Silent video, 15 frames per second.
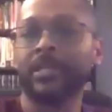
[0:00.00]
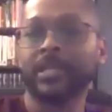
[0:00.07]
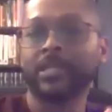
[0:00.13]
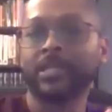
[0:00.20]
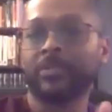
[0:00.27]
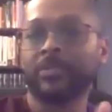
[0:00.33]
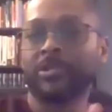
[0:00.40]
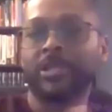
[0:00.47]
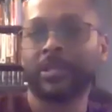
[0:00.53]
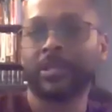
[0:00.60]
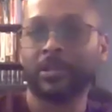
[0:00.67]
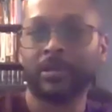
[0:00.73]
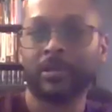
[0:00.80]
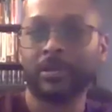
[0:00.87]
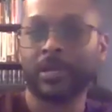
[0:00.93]
this
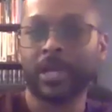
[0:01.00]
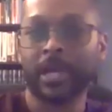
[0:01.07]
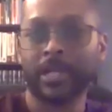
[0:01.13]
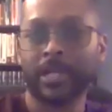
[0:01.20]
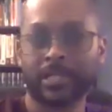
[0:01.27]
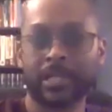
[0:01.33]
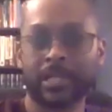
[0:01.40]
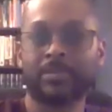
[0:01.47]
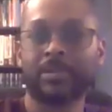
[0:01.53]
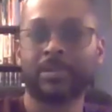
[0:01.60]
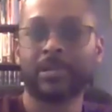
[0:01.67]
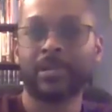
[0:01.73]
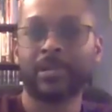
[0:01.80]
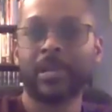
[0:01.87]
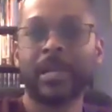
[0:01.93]
particular concept."
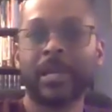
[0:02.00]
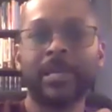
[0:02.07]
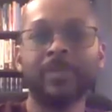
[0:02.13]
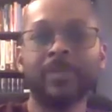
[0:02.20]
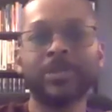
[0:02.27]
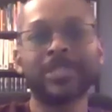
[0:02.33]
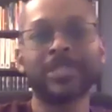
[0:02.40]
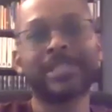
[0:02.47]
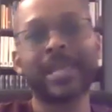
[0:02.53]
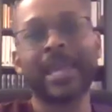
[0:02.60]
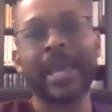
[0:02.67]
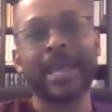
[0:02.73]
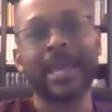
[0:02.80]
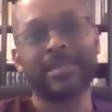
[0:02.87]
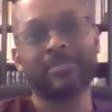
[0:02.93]
He wouldn't say
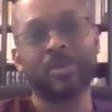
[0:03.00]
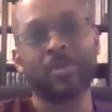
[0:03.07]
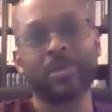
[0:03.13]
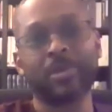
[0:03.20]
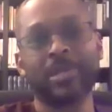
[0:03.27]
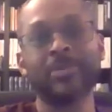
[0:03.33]
"at the moment."